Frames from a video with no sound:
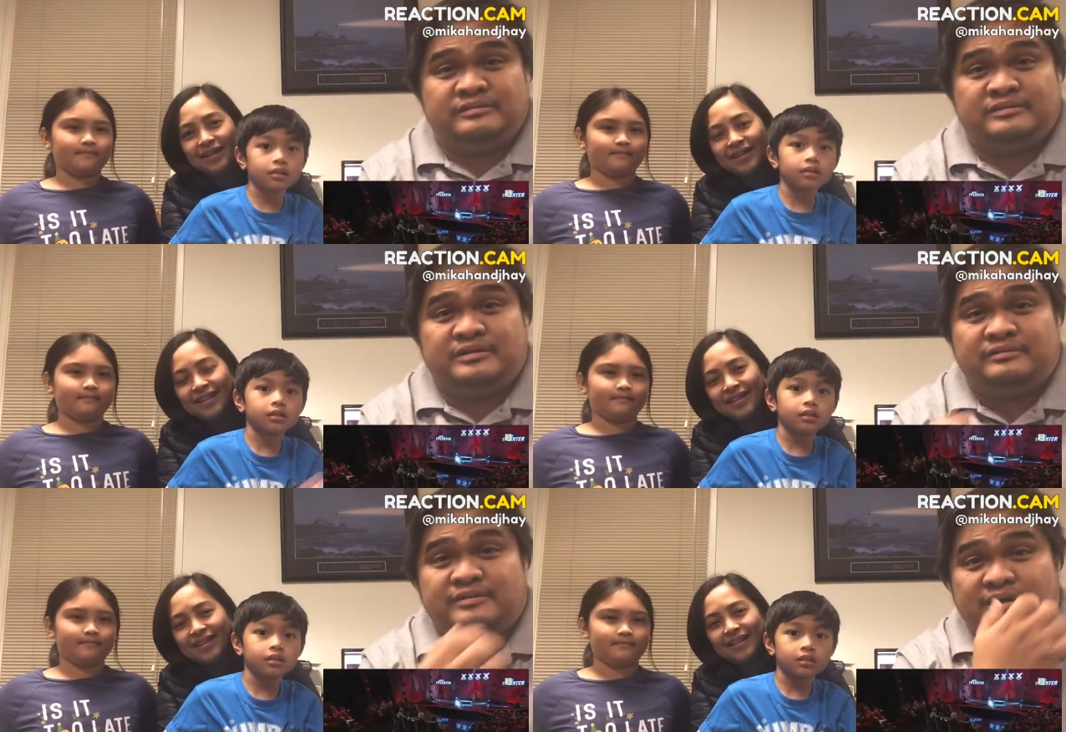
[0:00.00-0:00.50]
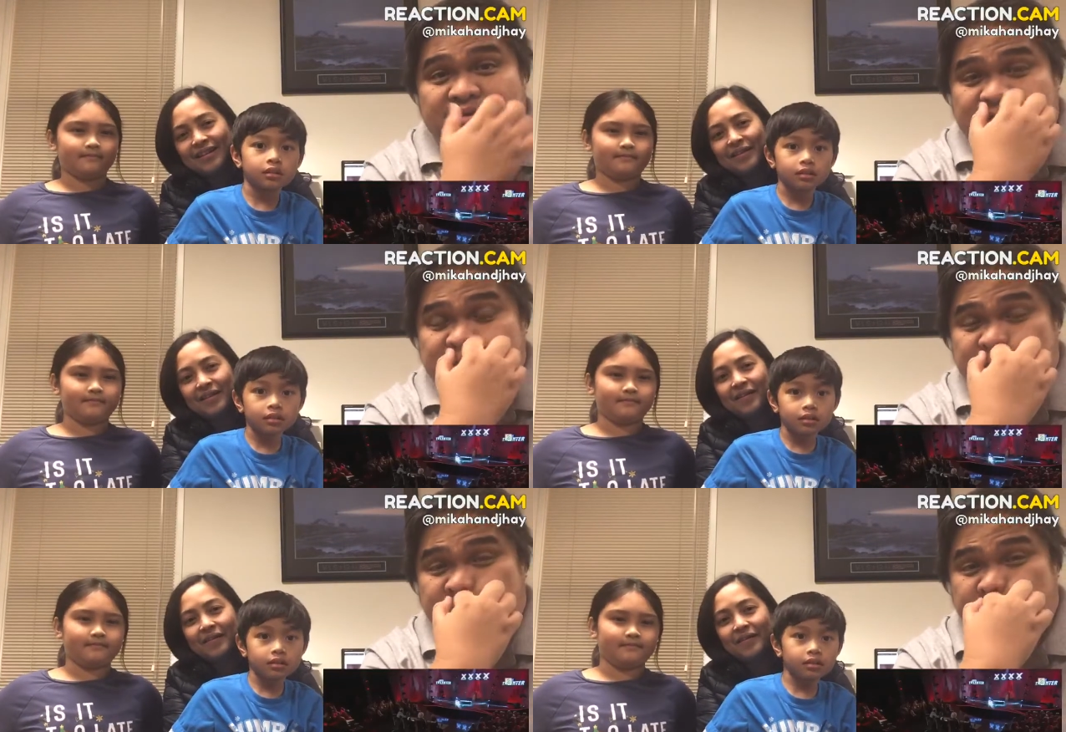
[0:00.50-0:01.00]
Speaker 1: The wrong.
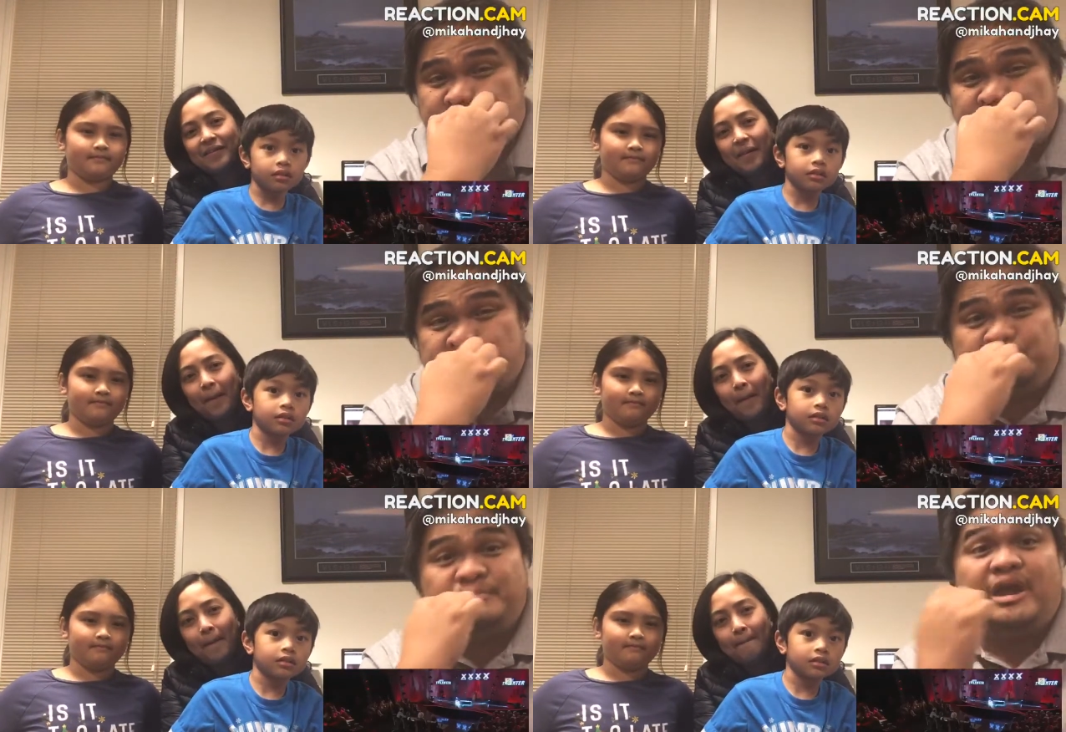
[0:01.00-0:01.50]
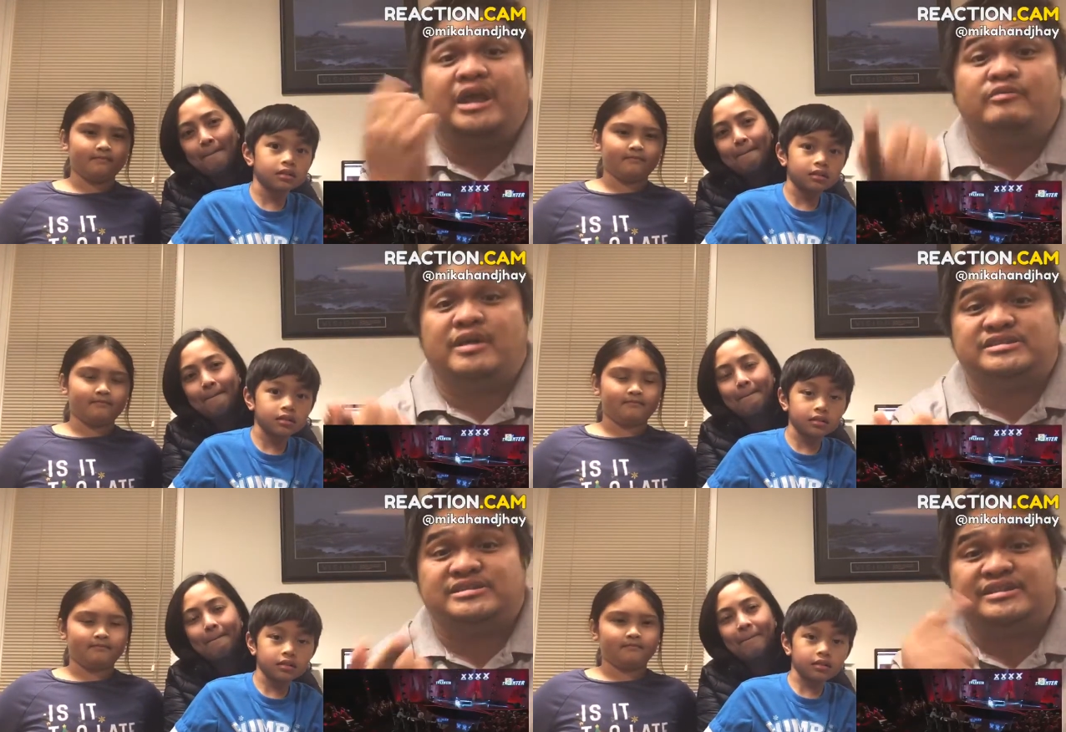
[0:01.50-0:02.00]

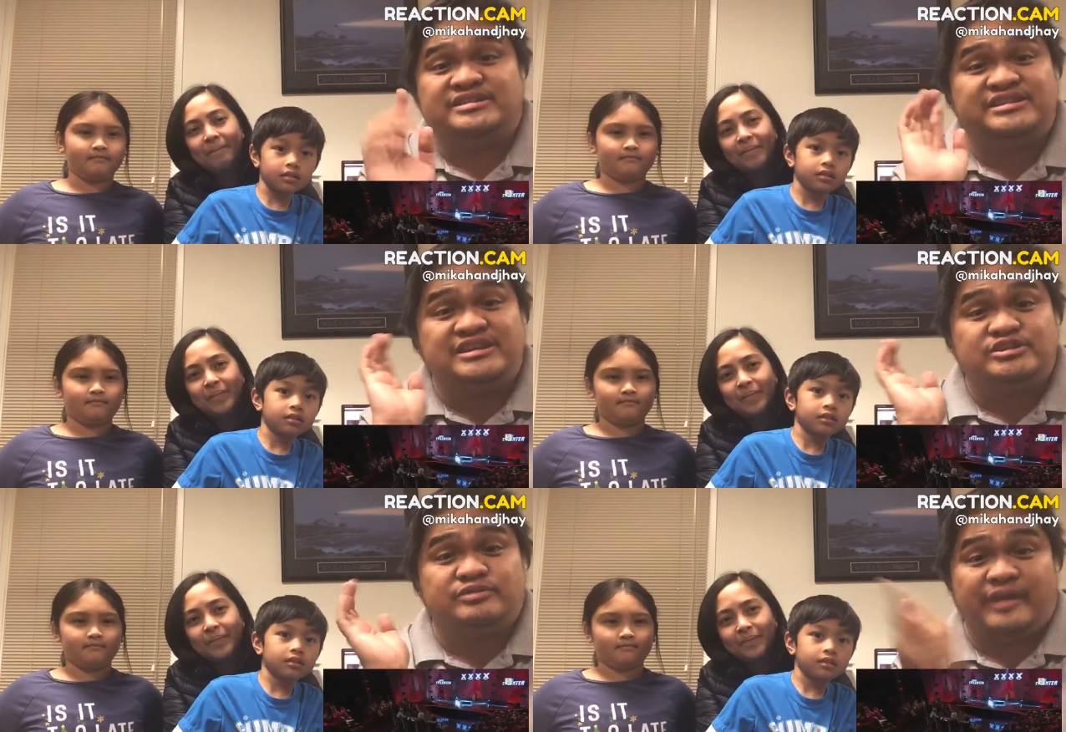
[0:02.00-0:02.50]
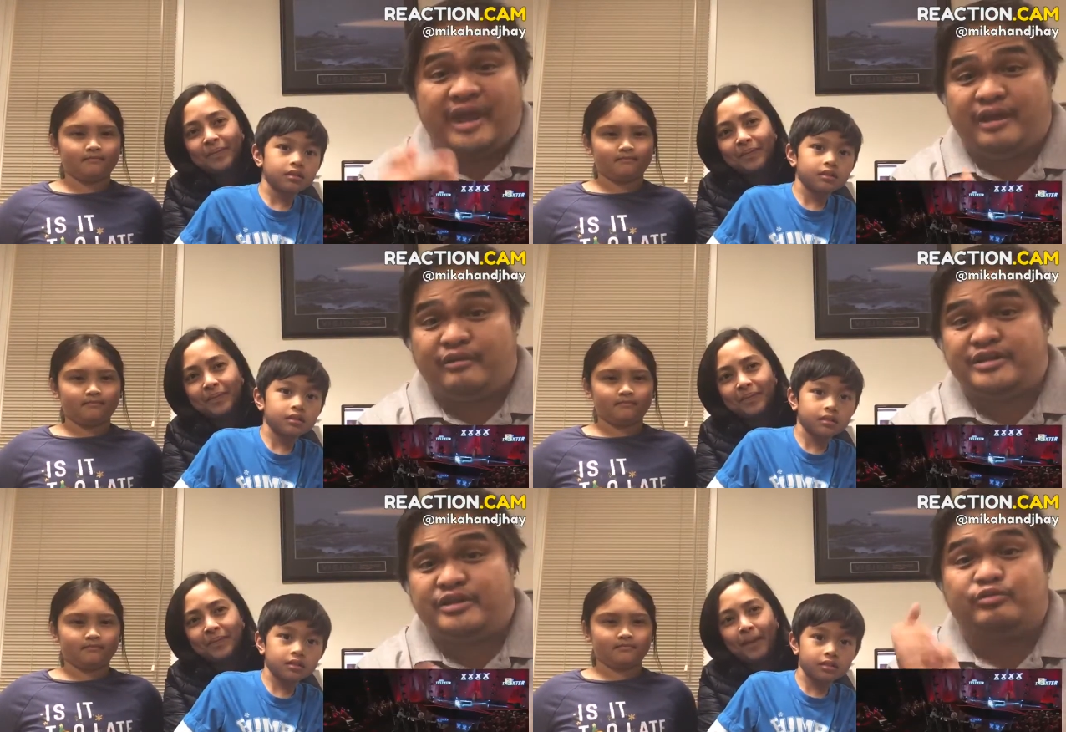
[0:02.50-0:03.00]
Anyways, let's just react
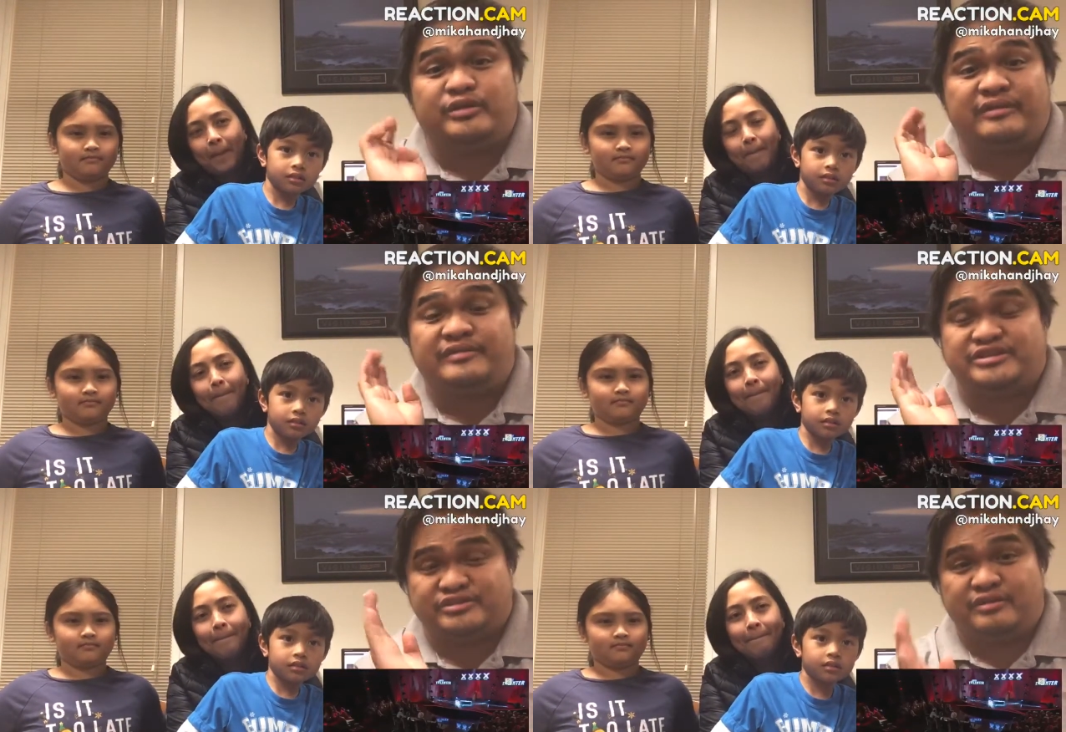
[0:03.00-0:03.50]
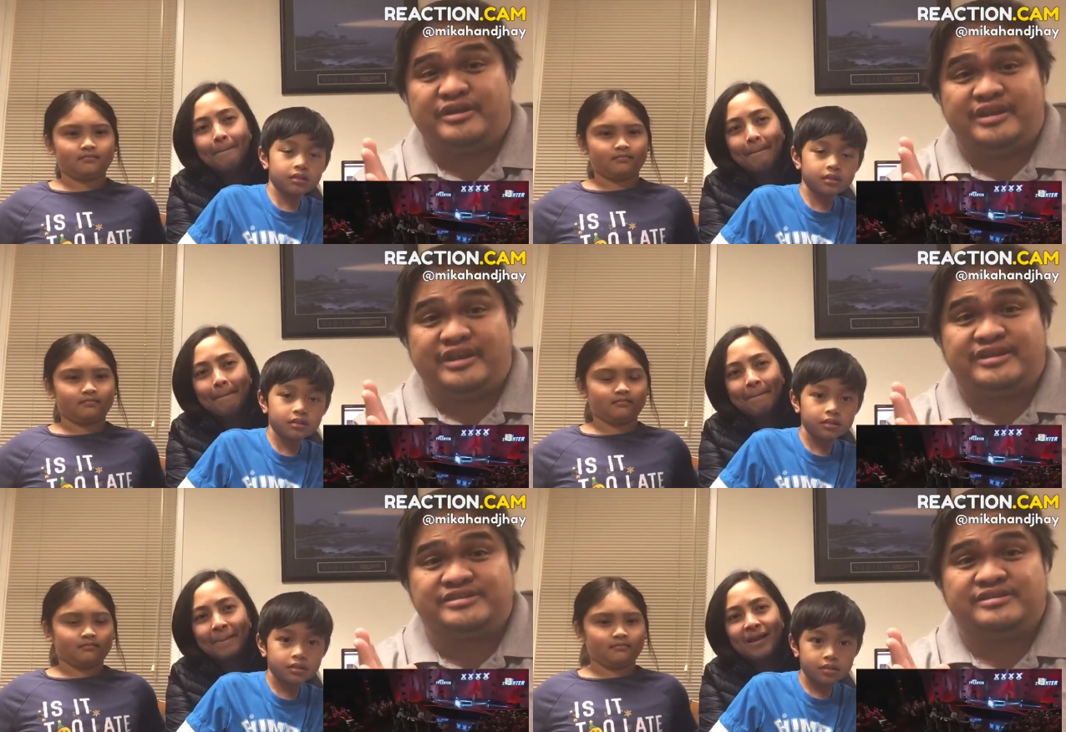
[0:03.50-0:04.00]
on it, whatever song it
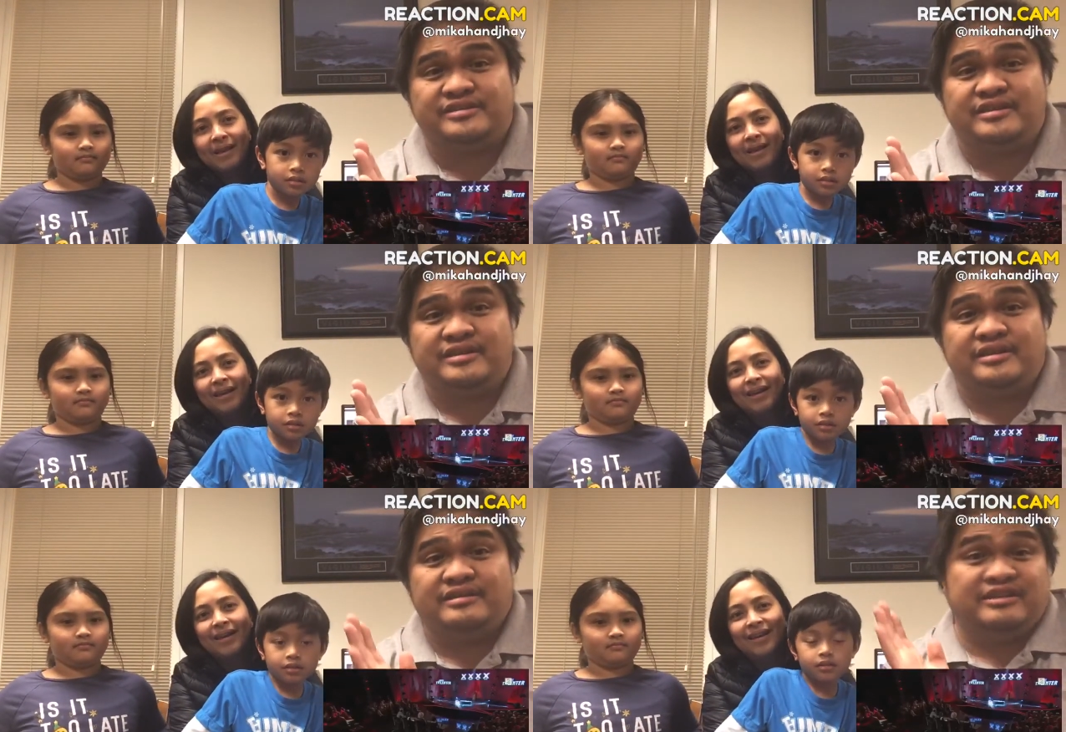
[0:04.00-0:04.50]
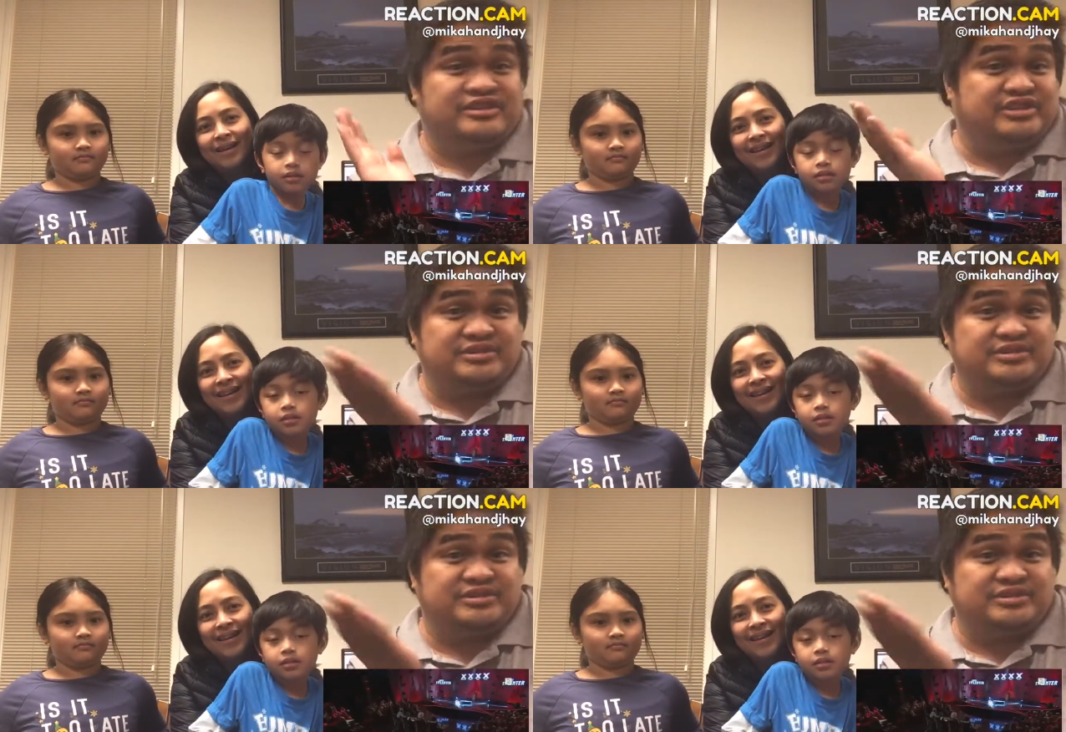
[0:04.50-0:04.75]
is. let's just